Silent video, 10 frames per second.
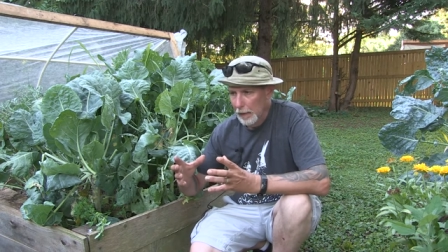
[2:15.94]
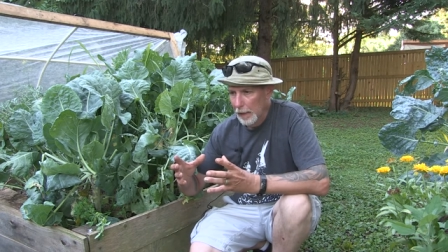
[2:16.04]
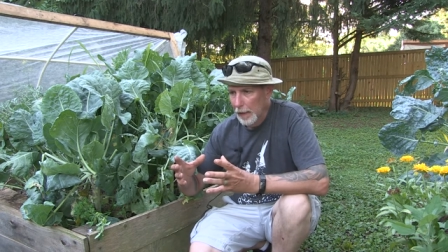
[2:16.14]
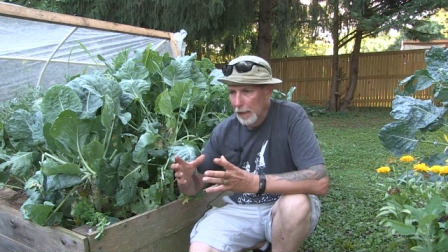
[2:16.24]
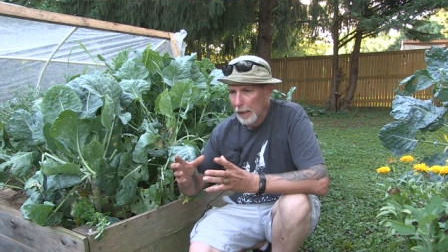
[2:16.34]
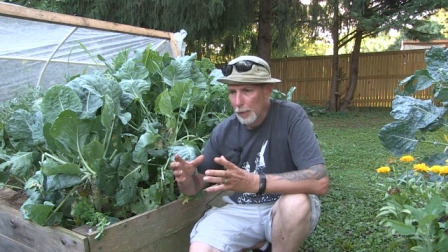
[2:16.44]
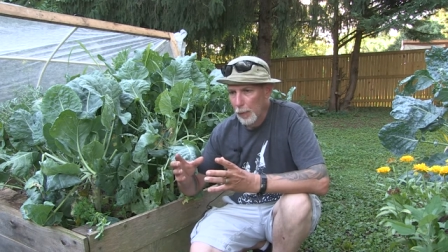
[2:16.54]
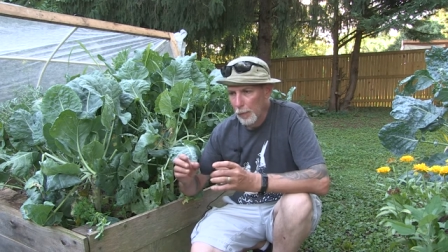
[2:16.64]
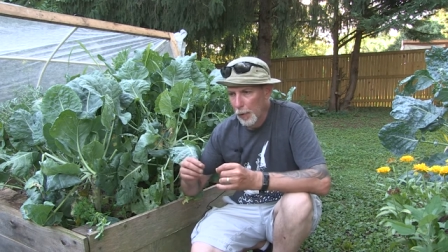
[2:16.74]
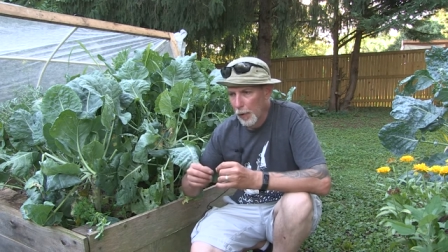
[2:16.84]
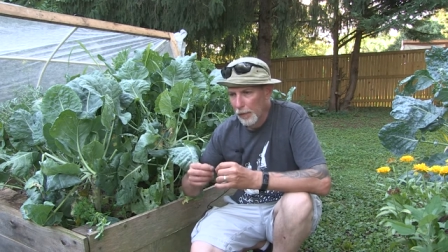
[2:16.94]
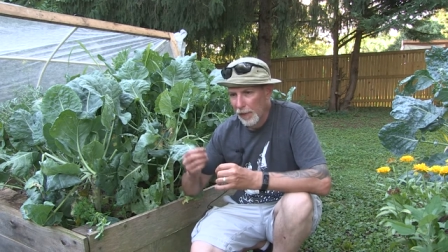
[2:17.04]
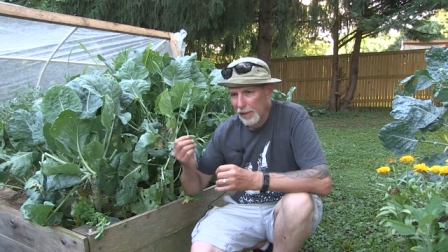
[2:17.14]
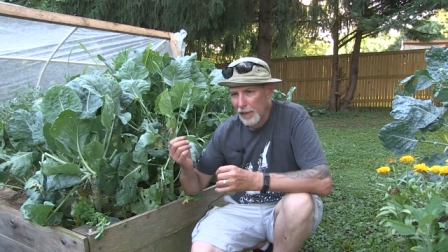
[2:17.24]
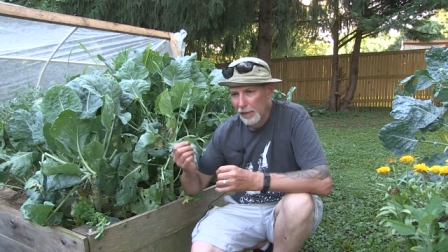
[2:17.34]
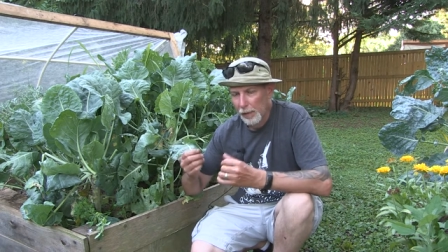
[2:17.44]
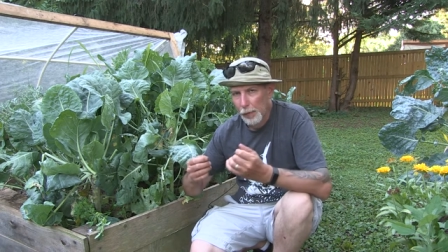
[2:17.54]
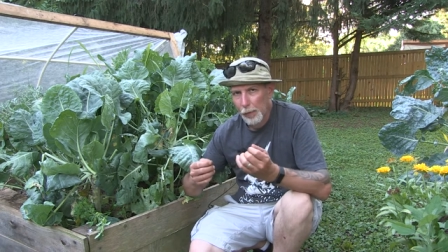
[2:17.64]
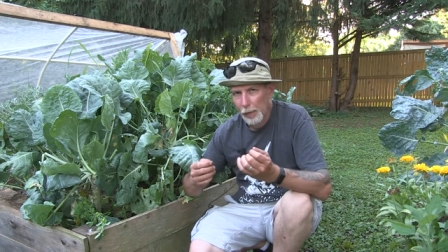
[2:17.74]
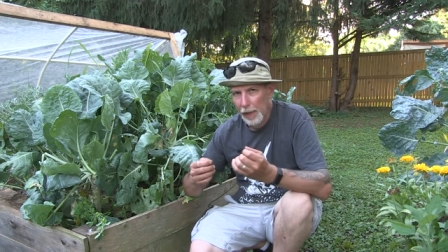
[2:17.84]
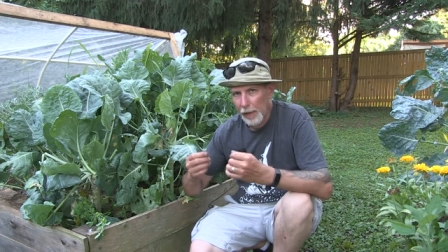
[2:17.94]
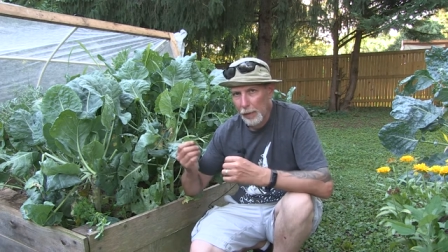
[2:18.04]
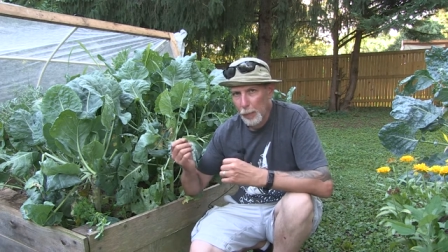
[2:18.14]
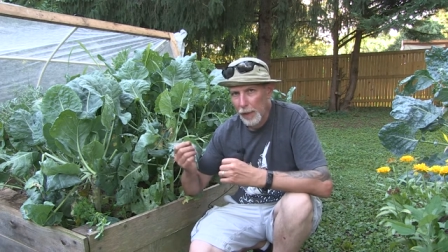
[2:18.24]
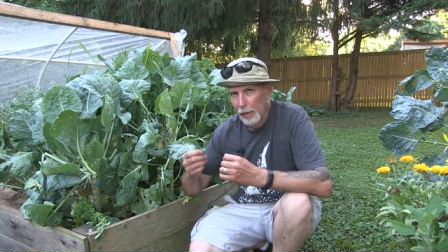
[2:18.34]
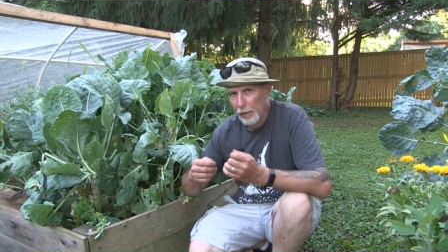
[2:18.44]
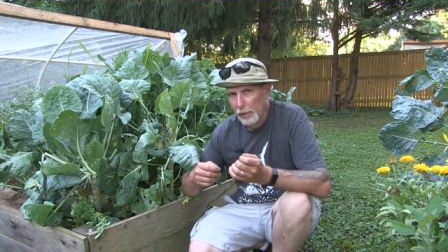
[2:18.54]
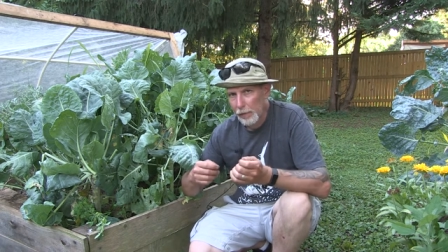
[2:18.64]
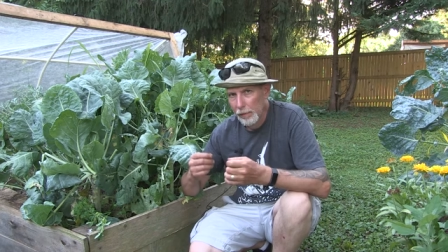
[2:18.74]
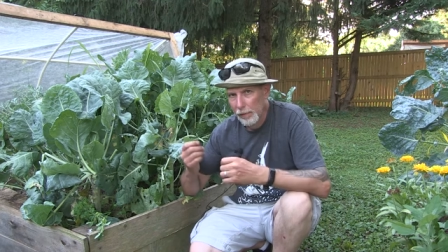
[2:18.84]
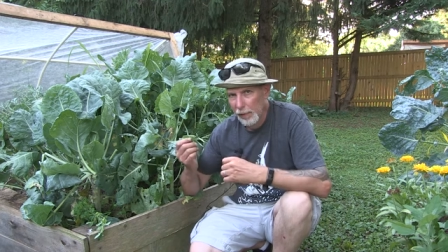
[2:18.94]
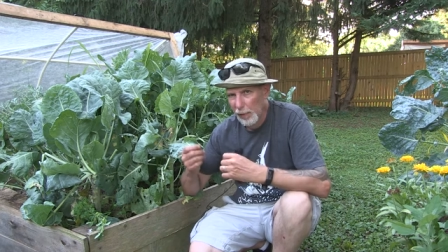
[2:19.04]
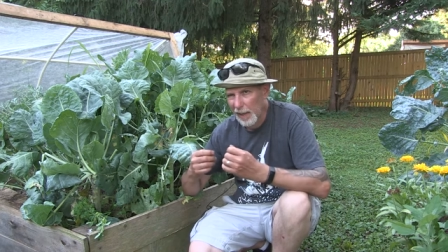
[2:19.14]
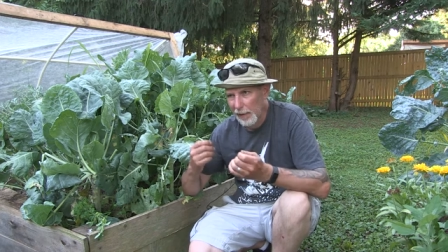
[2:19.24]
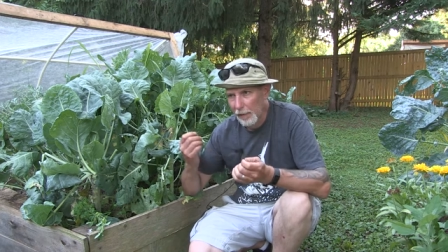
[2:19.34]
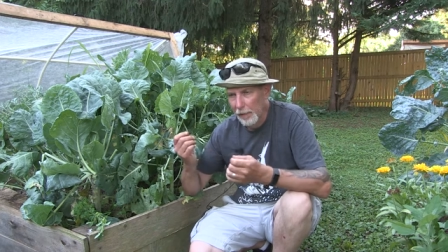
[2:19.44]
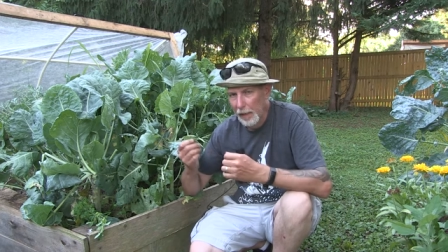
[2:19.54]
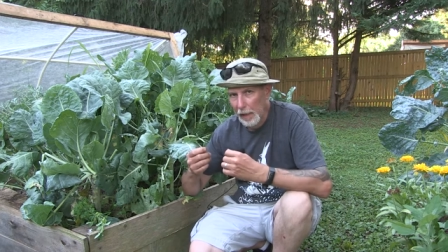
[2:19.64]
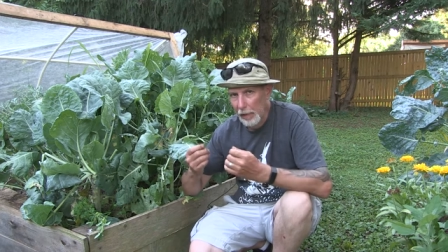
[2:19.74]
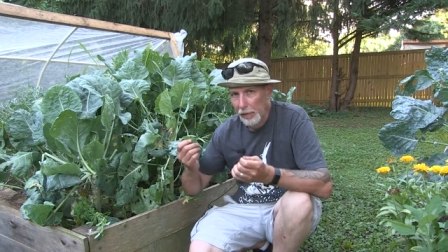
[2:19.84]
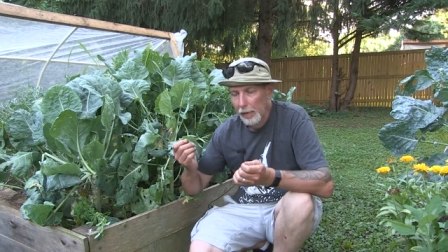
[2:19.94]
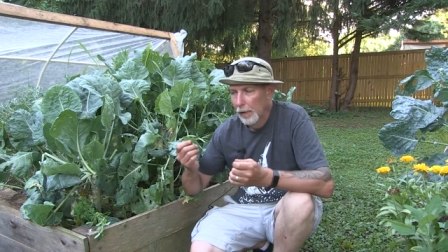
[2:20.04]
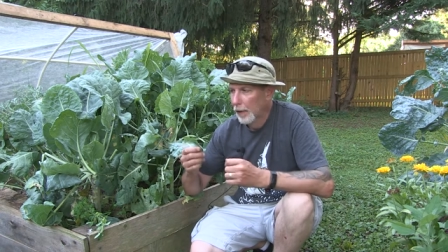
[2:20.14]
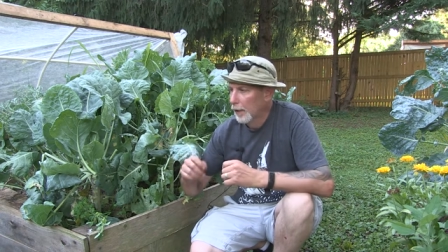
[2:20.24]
They will put off like these little like weird floret things